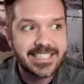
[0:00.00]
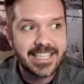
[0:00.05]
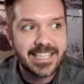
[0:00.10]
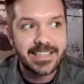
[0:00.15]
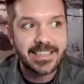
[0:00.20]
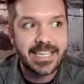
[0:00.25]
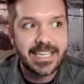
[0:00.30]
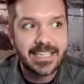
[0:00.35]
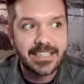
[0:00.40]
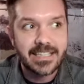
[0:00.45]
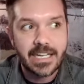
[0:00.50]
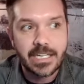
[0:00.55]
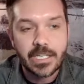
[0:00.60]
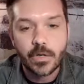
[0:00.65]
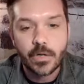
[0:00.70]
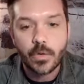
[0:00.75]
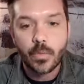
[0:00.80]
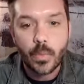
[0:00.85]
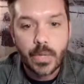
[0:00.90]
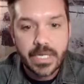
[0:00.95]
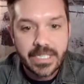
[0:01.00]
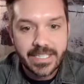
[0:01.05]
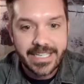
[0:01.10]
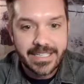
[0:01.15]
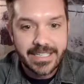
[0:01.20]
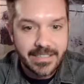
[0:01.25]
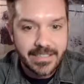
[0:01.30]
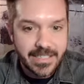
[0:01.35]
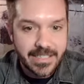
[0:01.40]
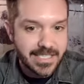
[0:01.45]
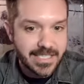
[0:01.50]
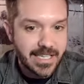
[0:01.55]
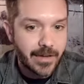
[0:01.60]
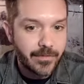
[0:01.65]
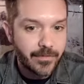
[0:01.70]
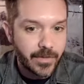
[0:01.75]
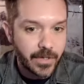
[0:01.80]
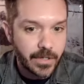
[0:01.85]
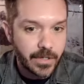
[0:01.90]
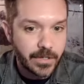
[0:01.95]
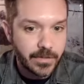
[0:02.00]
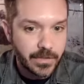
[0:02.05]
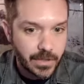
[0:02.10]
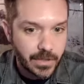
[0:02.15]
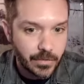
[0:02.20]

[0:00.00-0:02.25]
the thing that you're willing to suffer